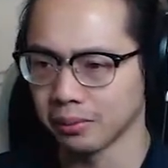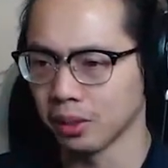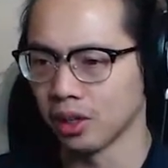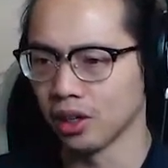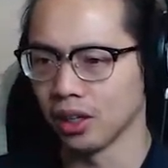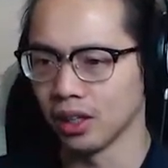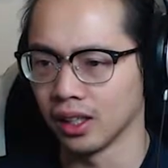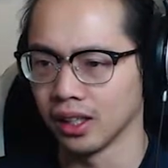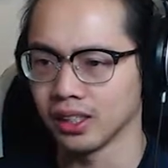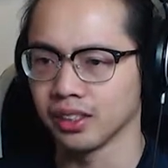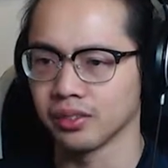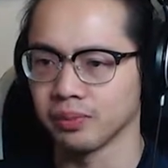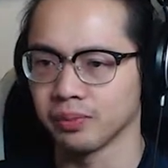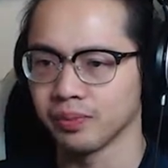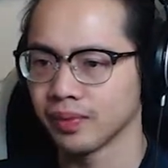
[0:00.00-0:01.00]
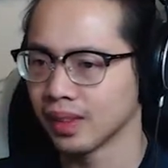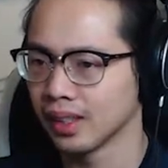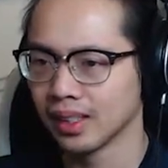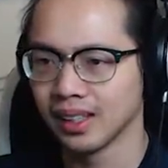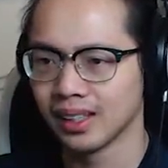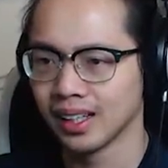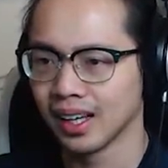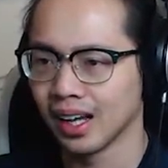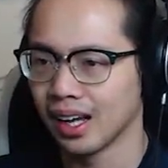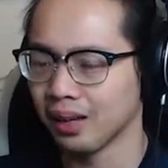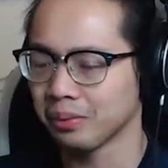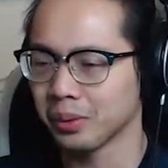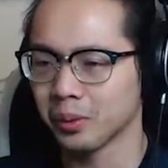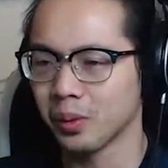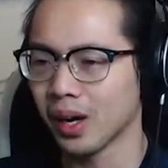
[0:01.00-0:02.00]
them all. I just.
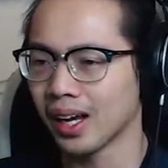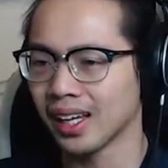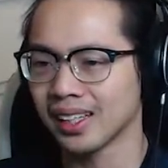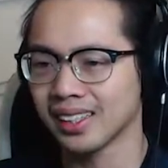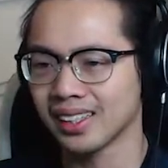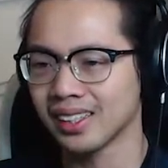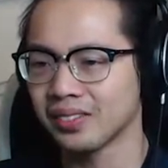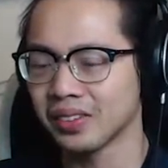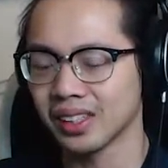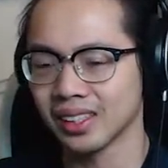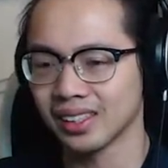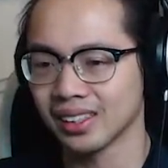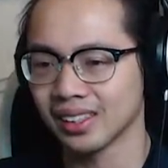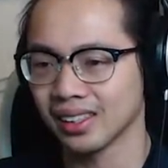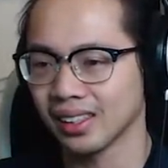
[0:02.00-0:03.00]
I mean, why even?